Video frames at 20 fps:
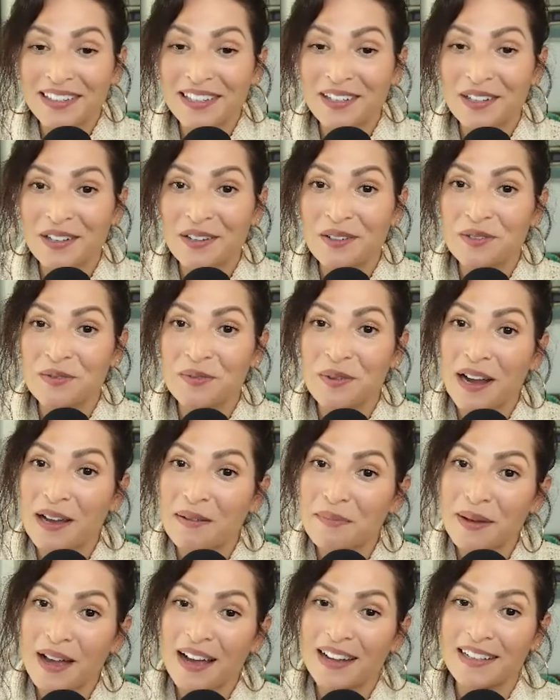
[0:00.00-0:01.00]
he goes
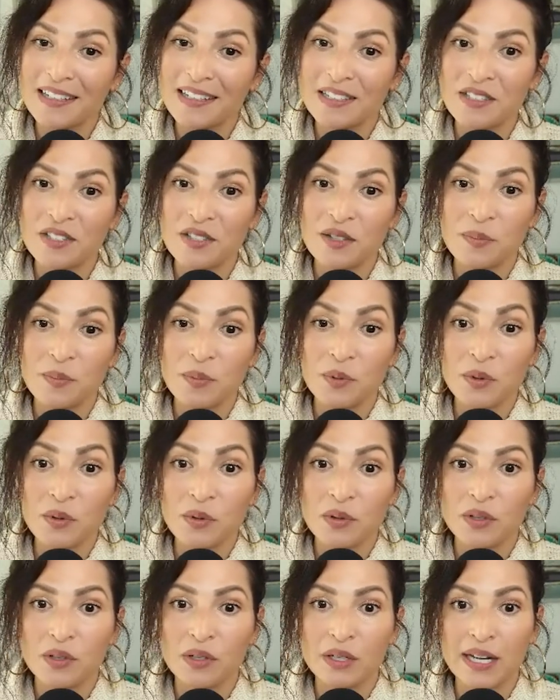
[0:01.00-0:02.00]
right back into the
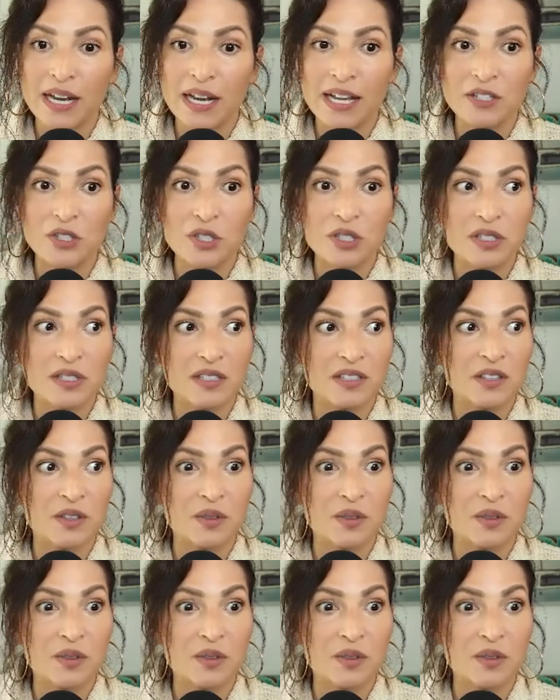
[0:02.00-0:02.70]
pool and I just